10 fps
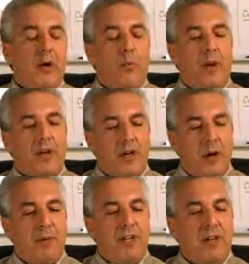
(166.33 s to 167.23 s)
When a
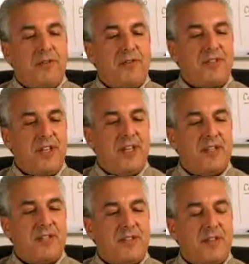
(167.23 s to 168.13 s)
company
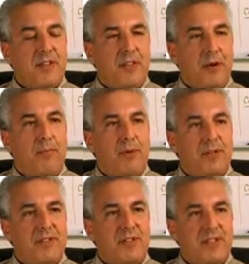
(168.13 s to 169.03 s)
understands their
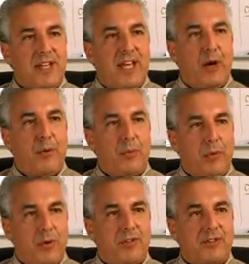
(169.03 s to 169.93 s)
business and how it
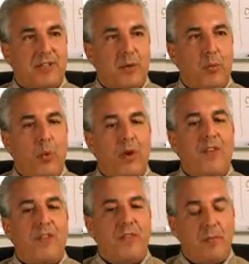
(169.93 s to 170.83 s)
works and
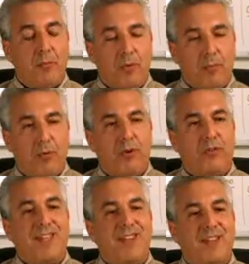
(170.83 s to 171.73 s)
more
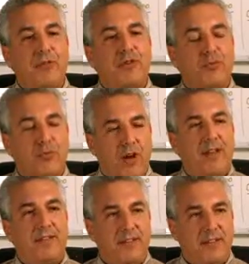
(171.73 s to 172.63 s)
importantly, they're
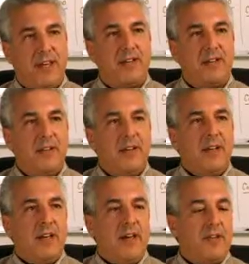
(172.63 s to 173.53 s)
trying to get
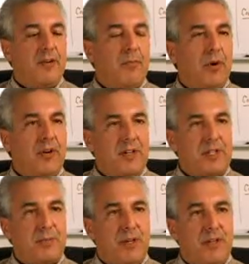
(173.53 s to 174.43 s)
out of their marketing
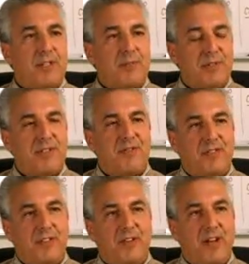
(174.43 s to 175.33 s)
spend and
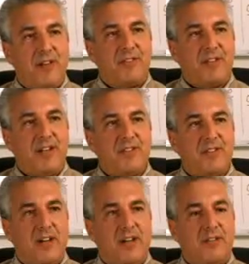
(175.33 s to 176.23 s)
specifically their advertising
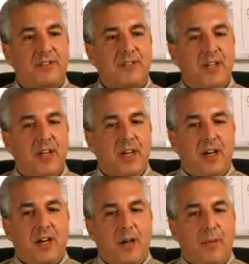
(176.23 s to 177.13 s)
dollars,
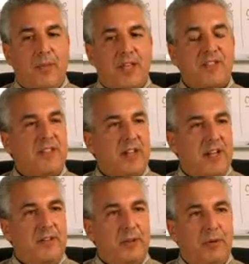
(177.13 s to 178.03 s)
that's the
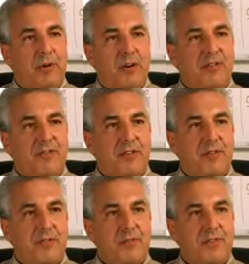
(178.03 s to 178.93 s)
ideal partner for
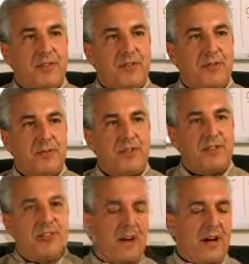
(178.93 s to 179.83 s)
Conversion Associates.